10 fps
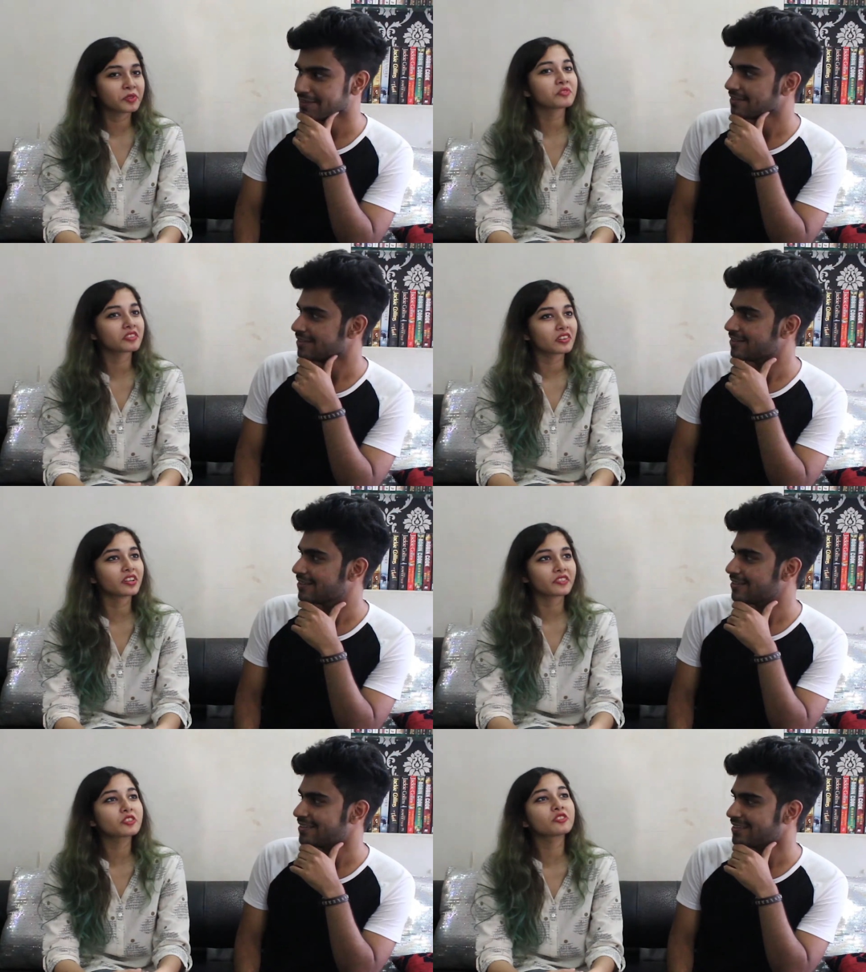Speaker 1: future
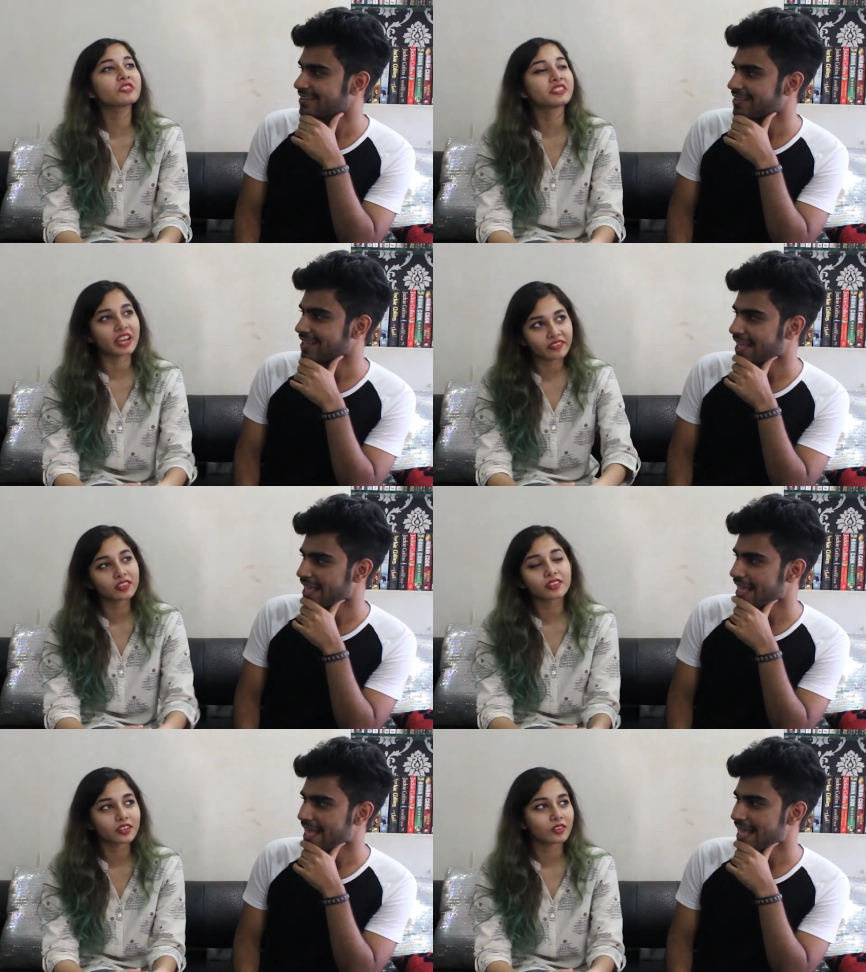version should
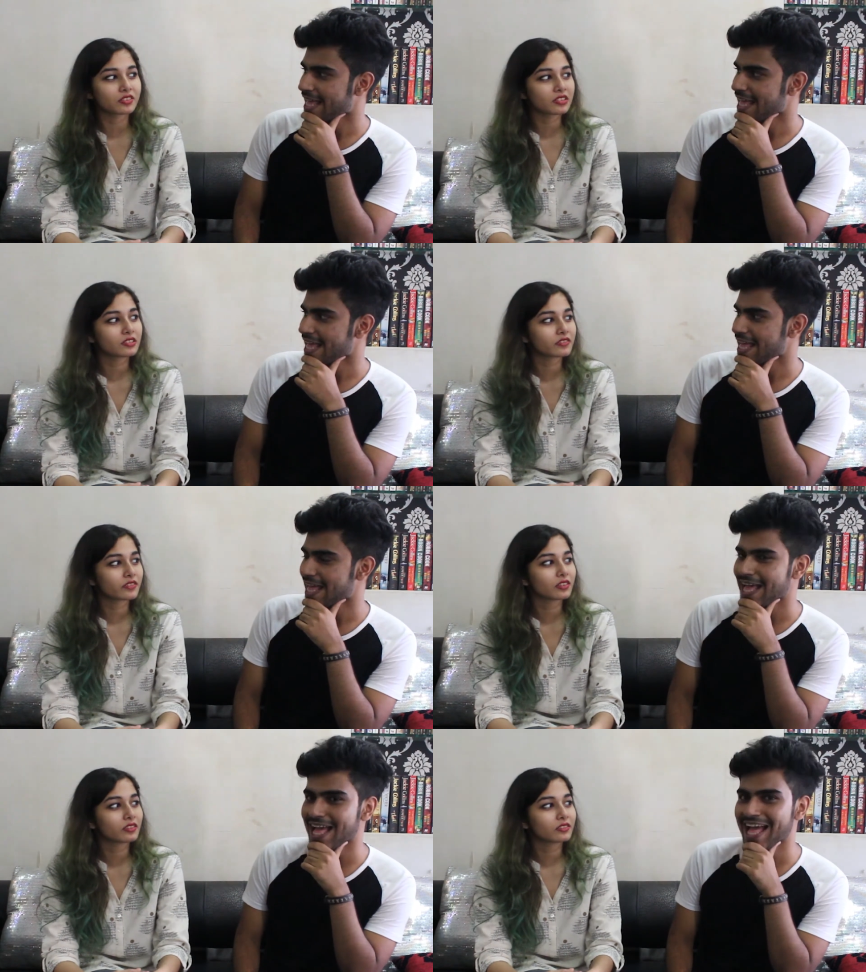definitely not do this
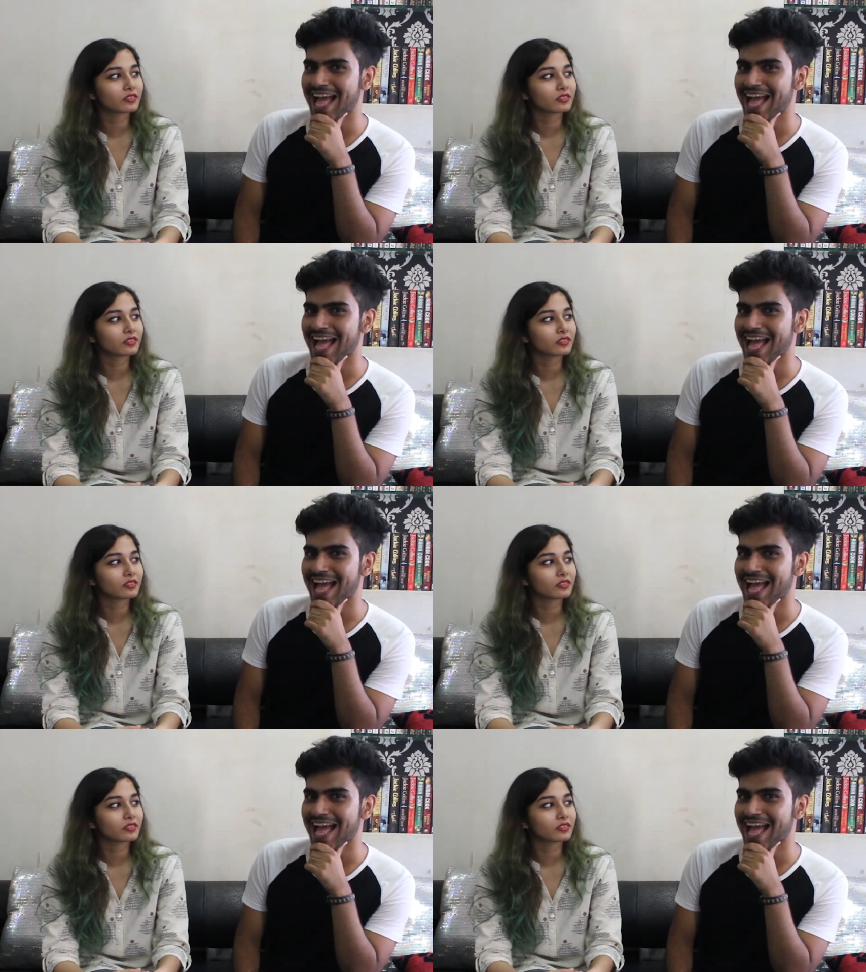video.